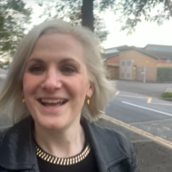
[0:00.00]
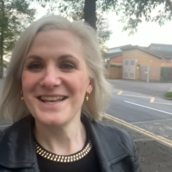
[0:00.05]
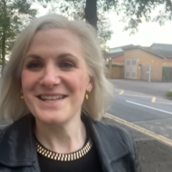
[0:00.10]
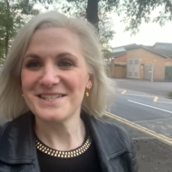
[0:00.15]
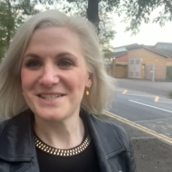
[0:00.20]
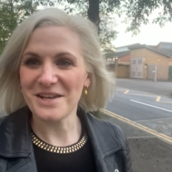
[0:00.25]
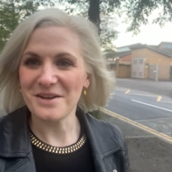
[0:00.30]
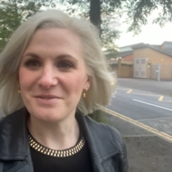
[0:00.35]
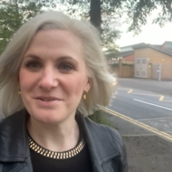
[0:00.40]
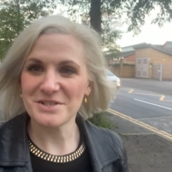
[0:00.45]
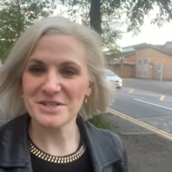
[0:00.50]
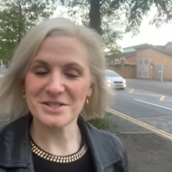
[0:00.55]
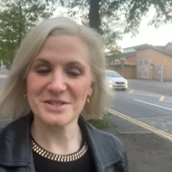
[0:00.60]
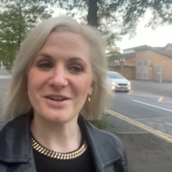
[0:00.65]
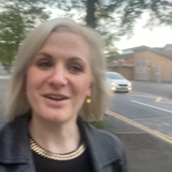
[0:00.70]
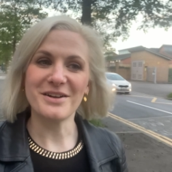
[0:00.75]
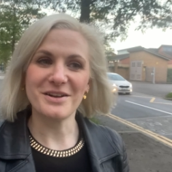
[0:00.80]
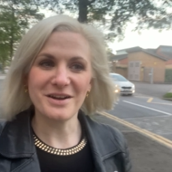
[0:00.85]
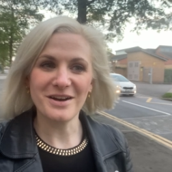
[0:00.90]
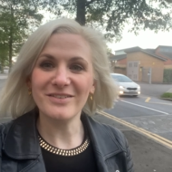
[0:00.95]
So we're just
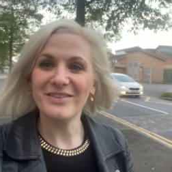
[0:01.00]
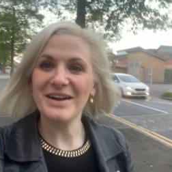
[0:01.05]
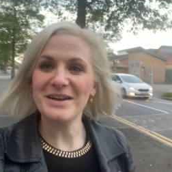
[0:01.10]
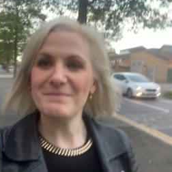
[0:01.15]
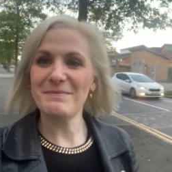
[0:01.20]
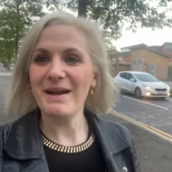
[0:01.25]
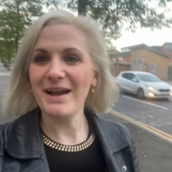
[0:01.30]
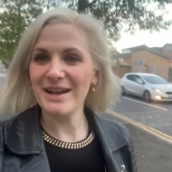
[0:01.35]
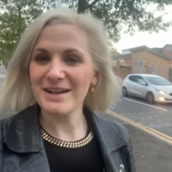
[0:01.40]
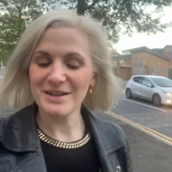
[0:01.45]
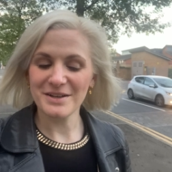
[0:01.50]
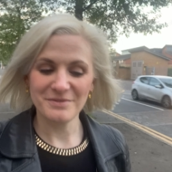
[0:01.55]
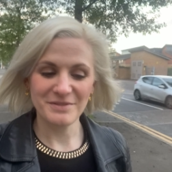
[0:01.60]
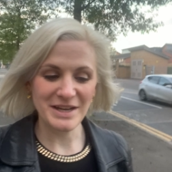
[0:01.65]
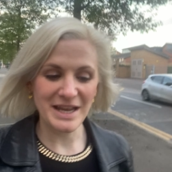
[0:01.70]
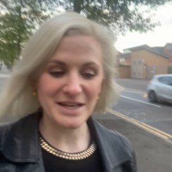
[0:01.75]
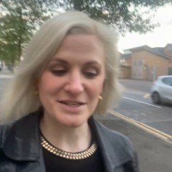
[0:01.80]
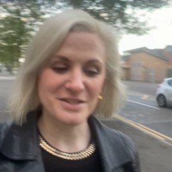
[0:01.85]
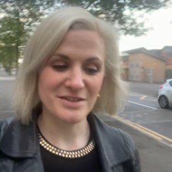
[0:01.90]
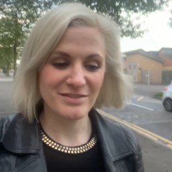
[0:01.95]
on our way back.
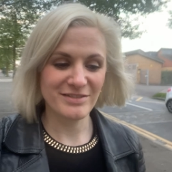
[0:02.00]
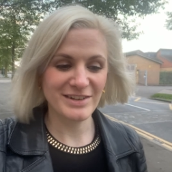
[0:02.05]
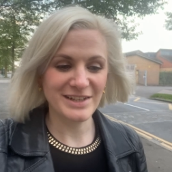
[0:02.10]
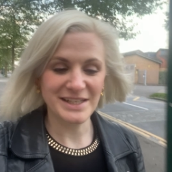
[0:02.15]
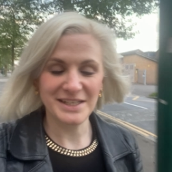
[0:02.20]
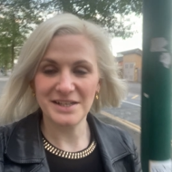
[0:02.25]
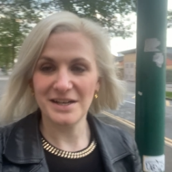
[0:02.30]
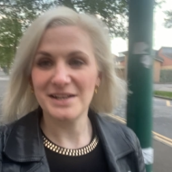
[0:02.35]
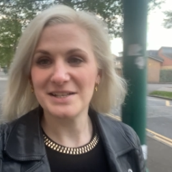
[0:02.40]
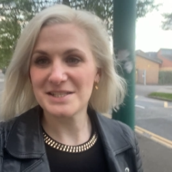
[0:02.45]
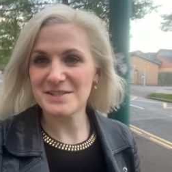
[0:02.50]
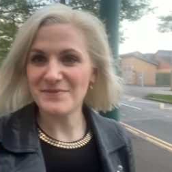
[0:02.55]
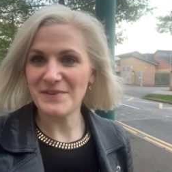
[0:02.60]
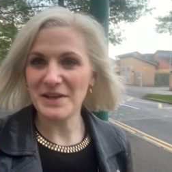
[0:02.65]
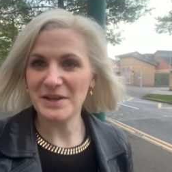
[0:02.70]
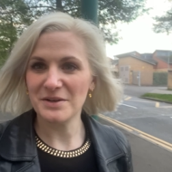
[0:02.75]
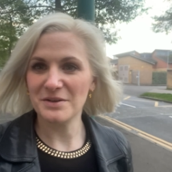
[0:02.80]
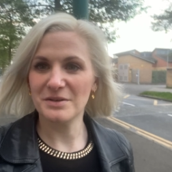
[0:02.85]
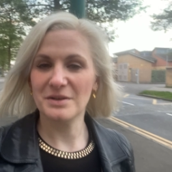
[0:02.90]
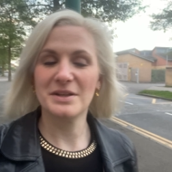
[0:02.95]
We had a really nice
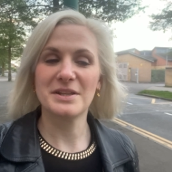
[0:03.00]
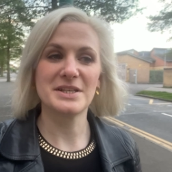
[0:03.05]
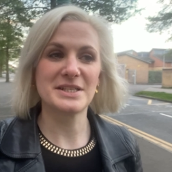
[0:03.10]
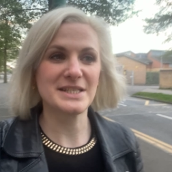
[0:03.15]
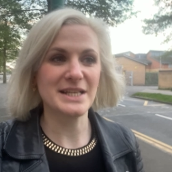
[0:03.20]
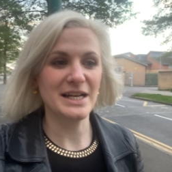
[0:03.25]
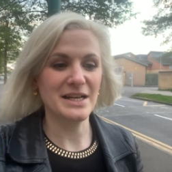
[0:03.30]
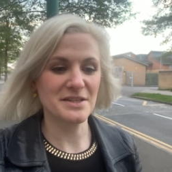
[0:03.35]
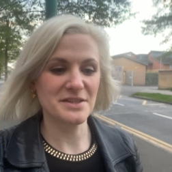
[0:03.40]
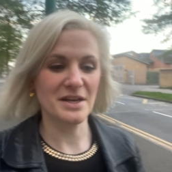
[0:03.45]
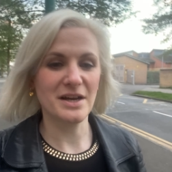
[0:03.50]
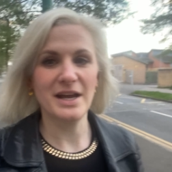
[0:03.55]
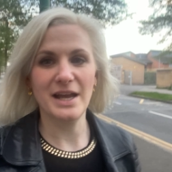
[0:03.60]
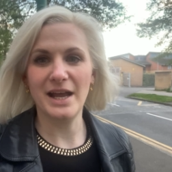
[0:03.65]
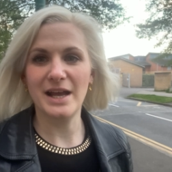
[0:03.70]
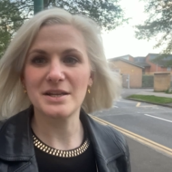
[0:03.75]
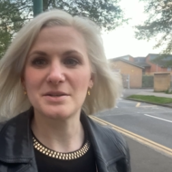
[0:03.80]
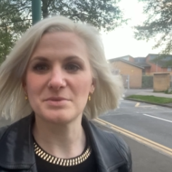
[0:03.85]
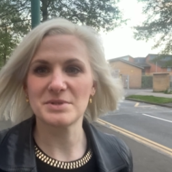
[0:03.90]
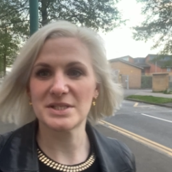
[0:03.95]
meal. The salad that I
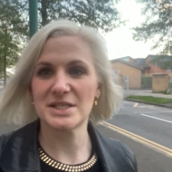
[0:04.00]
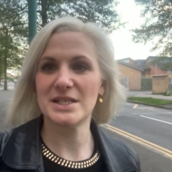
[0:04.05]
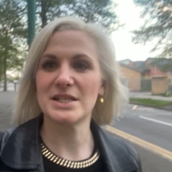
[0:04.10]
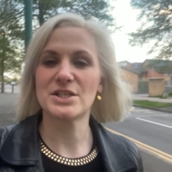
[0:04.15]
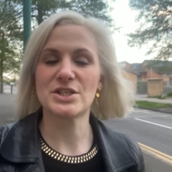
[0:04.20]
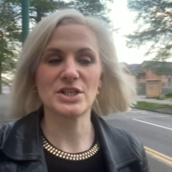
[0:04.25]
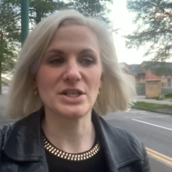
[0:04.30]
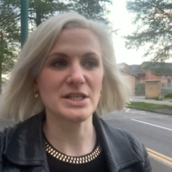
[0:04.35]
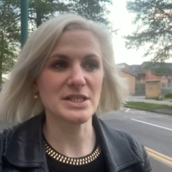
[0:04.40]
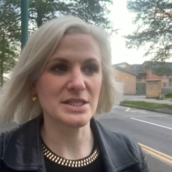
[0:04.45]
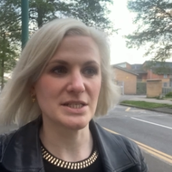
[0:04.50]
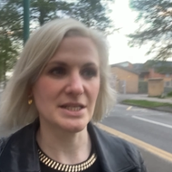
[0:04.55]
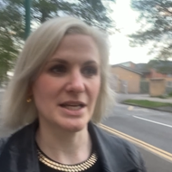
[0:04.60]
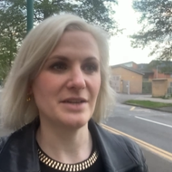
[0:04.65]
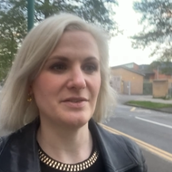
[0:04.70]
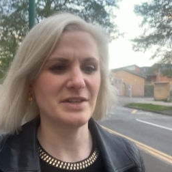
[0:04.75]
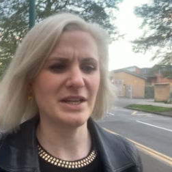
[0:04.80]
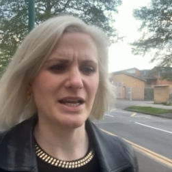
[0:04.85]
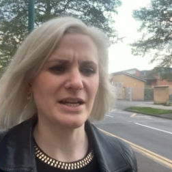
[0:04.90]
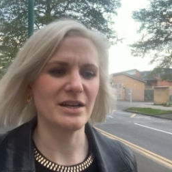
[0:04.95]
had was delicious and
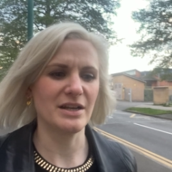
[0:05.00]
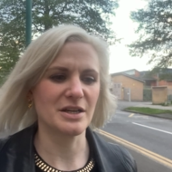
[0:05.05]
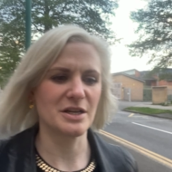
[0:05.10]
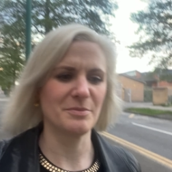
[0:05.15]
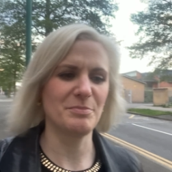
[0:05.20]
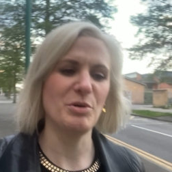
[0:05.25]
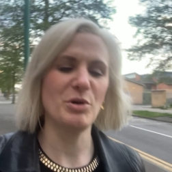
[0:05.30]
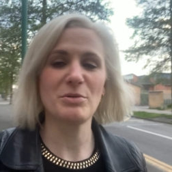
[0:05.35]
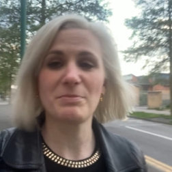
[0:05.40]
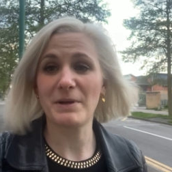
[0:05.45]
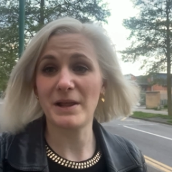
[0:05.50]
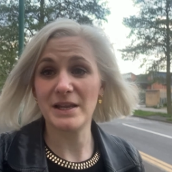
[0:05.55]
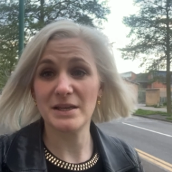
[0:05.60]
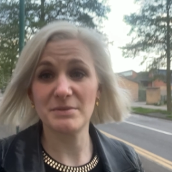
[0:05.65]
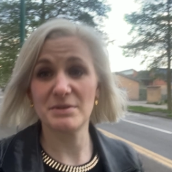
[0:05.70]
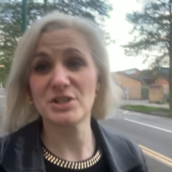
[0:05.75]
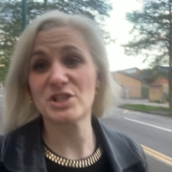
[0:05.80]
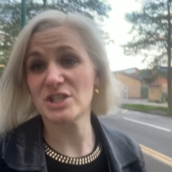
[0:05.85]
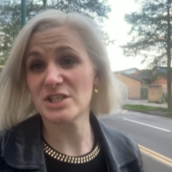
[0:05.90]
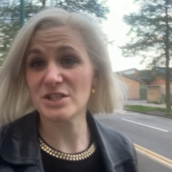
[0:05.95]
David had like a pork
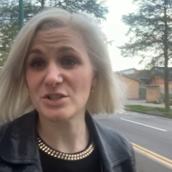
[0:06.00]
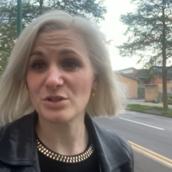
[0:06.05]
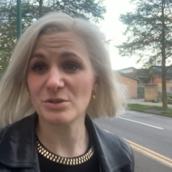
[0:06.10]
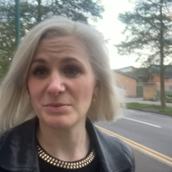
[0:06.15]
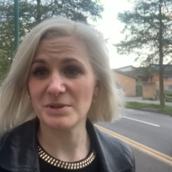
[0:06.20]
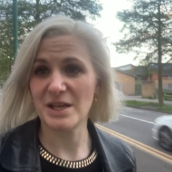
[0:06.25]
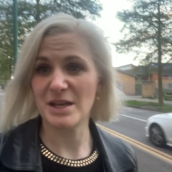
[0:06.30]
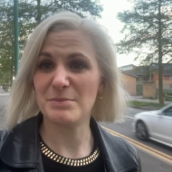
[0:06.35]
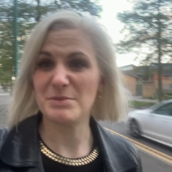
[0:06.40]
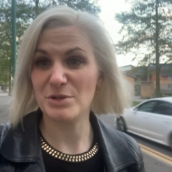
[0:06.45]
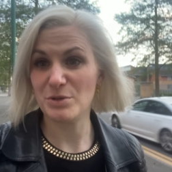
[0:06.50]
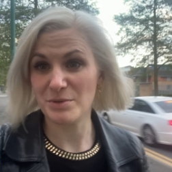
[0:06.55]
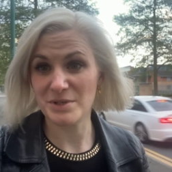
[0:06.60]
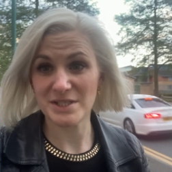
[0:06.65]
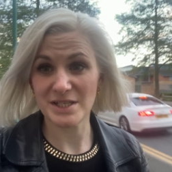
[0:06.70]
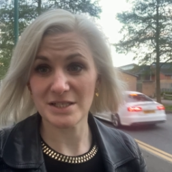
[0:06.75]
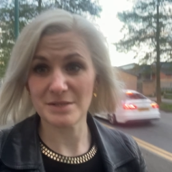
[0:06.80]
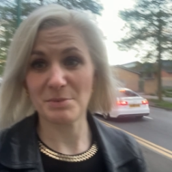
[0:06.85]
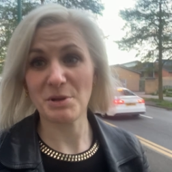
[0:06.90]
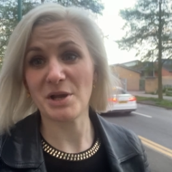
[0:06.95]
belly, which isn't normally him, he
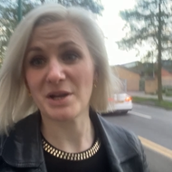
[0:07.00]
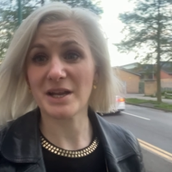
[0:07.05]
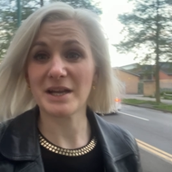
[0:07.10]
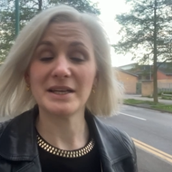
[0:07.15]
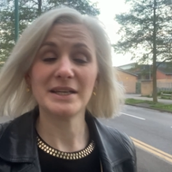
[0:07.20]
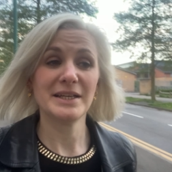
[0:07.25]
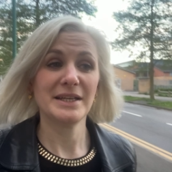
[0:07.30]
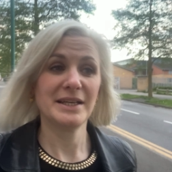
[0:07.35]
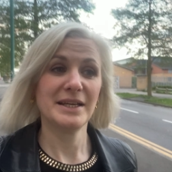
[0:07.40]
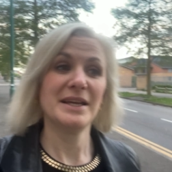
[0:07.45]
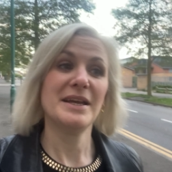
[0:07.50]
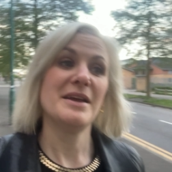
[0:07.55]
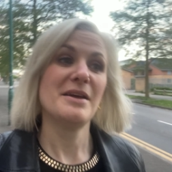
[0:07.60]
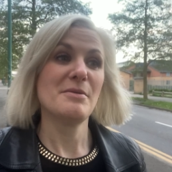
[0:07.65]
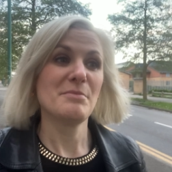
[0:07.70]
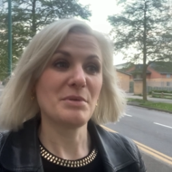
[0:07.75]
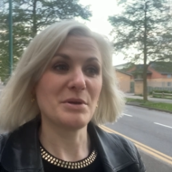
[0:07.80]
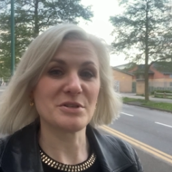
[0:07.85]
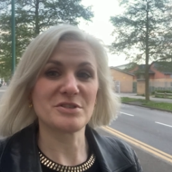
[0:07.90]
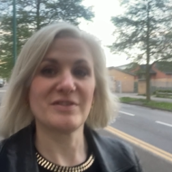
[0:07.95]
always has a burger.
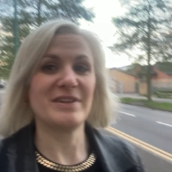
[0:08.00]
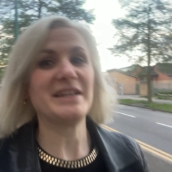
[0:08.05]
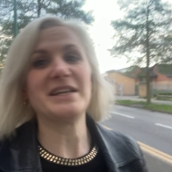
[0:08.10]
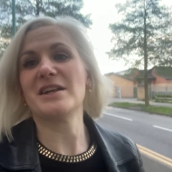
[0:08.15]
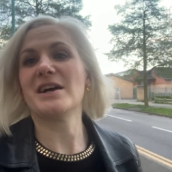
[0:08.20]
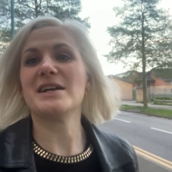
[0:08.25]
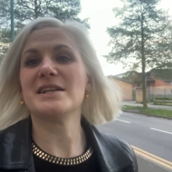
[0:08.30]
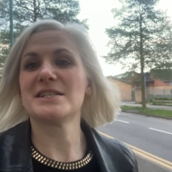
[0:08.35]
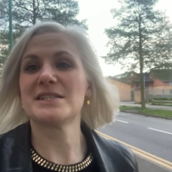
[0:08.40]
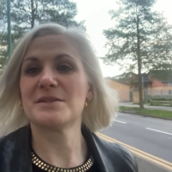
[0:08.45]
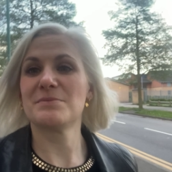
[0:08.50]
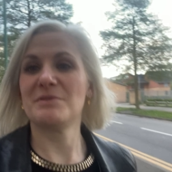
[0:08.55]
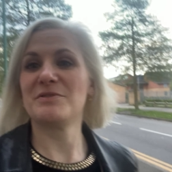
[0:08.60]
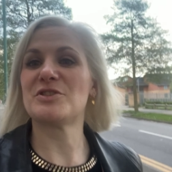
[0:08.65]
But it was really nice.